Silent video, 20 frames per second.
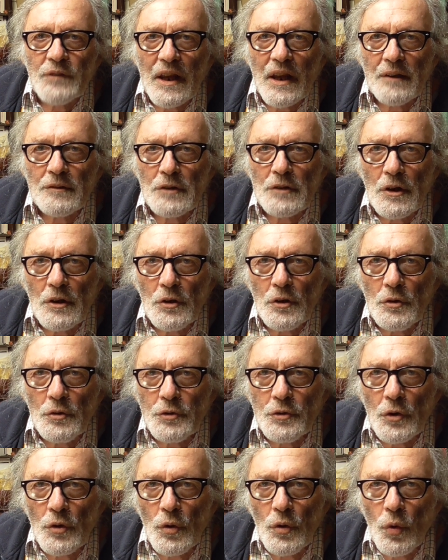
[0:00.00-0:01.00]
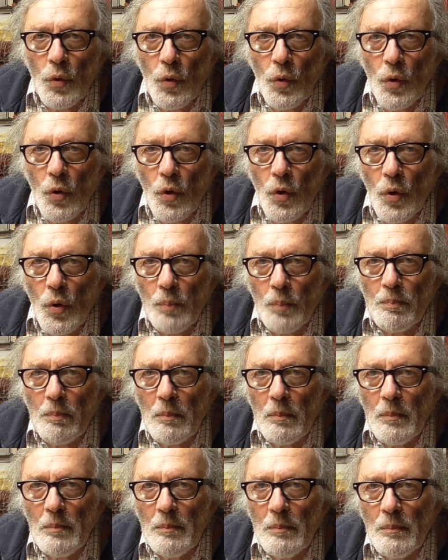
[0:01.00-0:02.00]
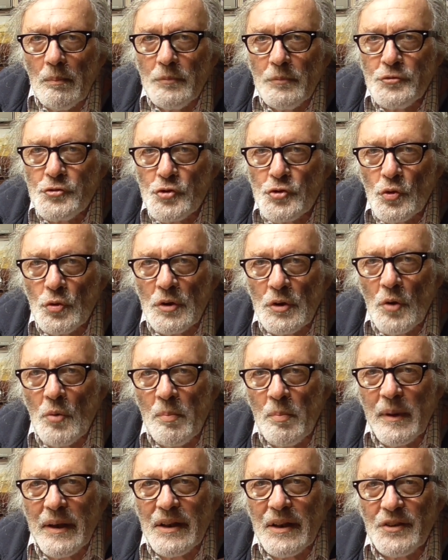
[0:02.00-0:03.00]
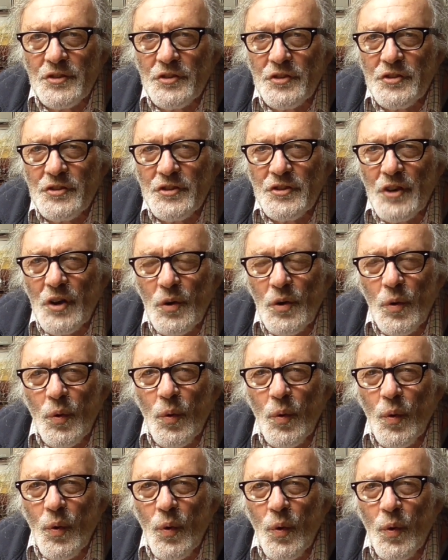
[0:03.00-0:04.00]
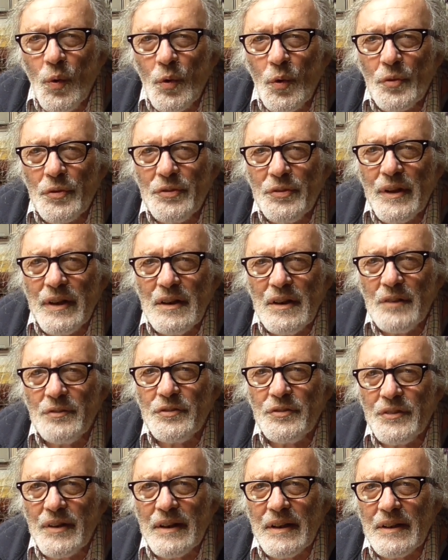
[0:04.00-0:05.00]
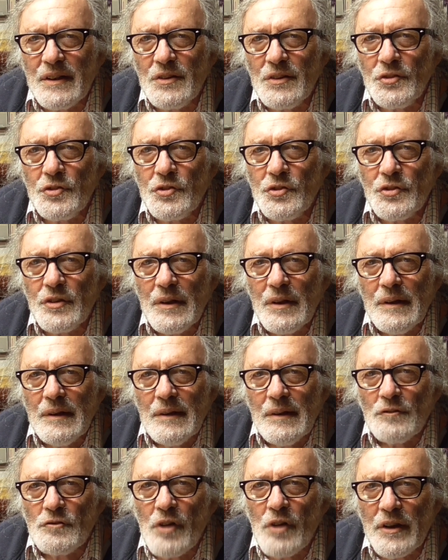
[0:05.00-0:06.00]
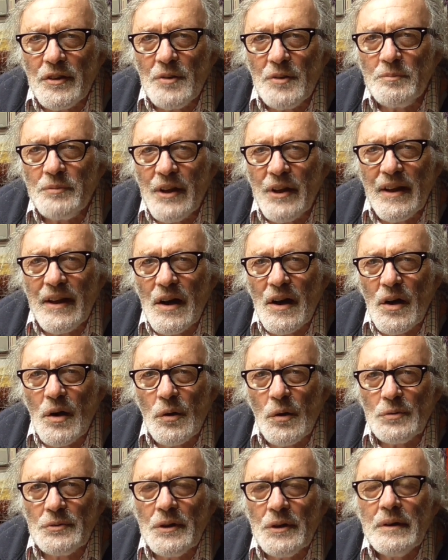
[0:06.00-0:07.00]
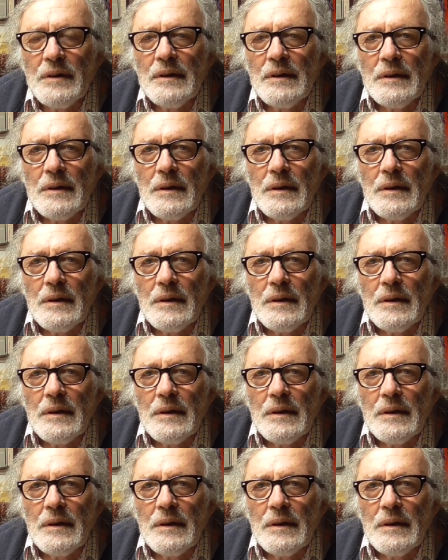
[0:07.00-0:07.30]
download or draw little bits or think of things, write them down,